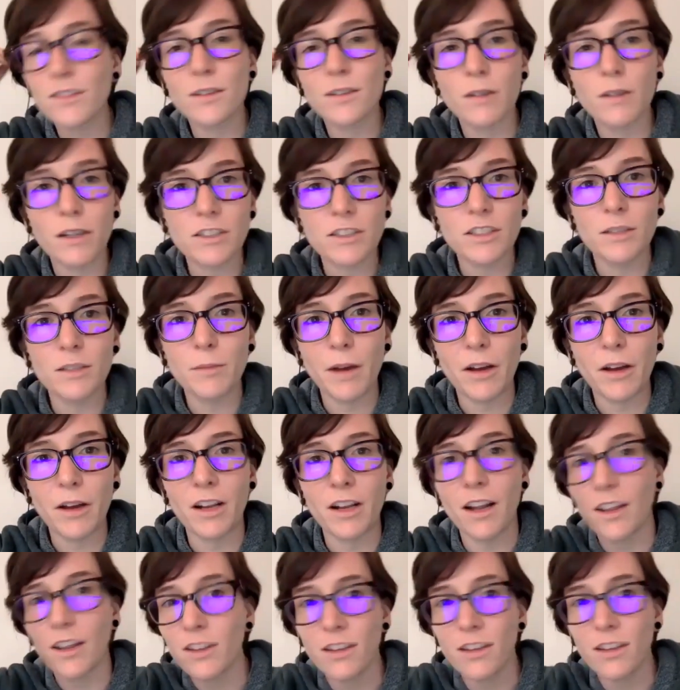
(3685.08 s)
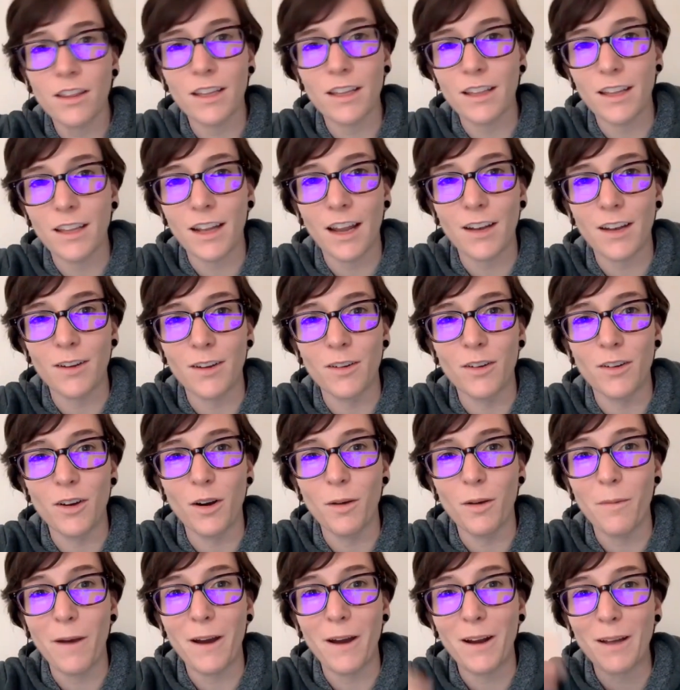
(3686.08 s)
question about another thing that I don't
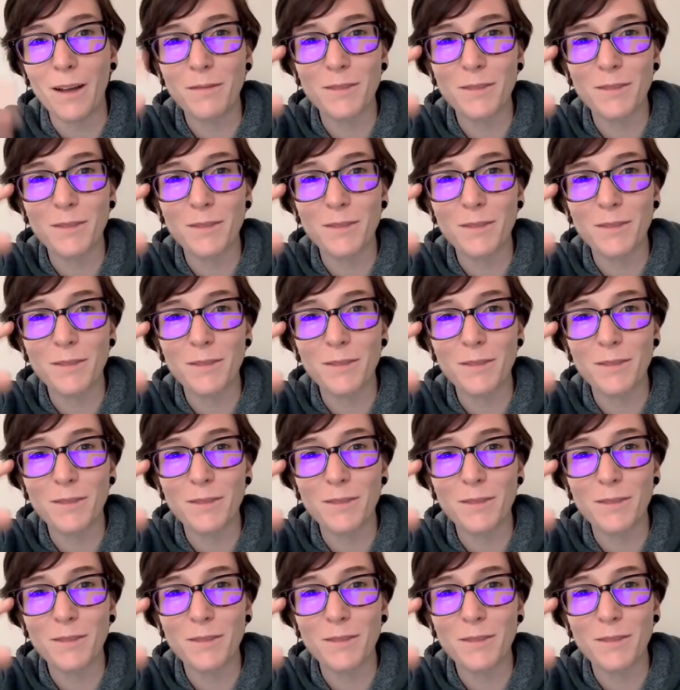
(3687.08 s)
know about.